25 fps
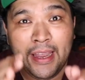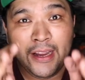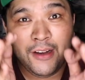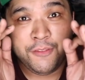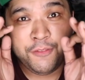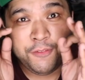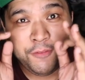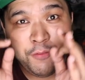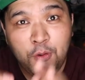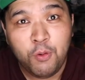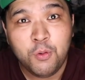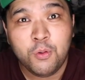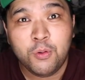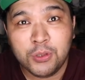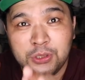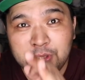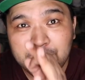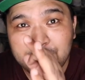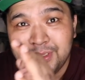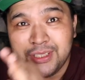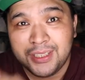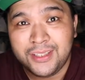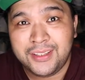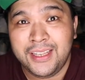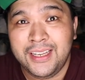and focus
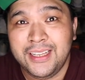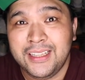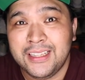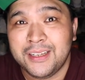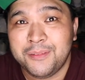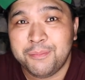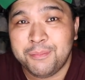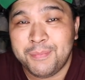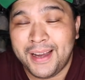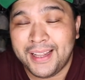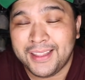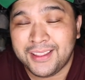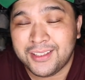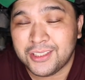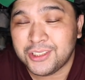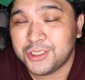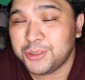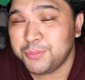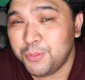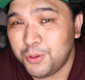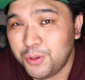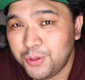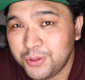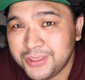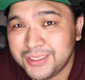on the thing that
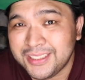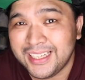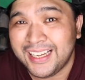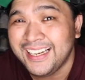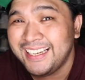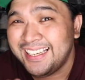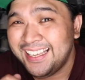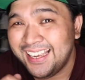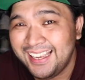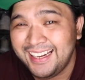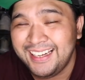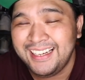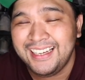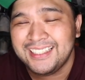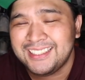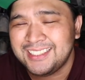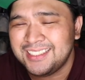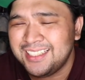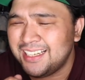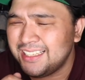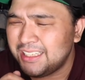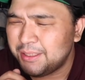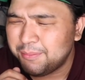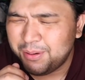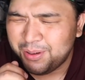matters most. Again, it's
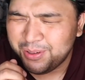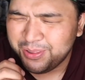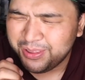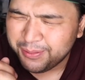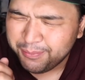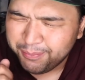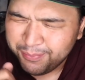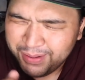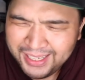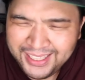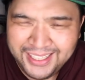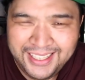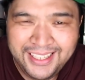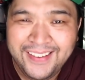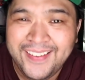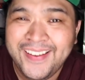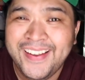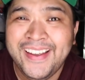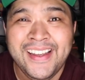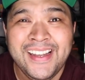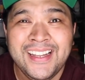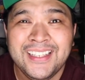not about the money.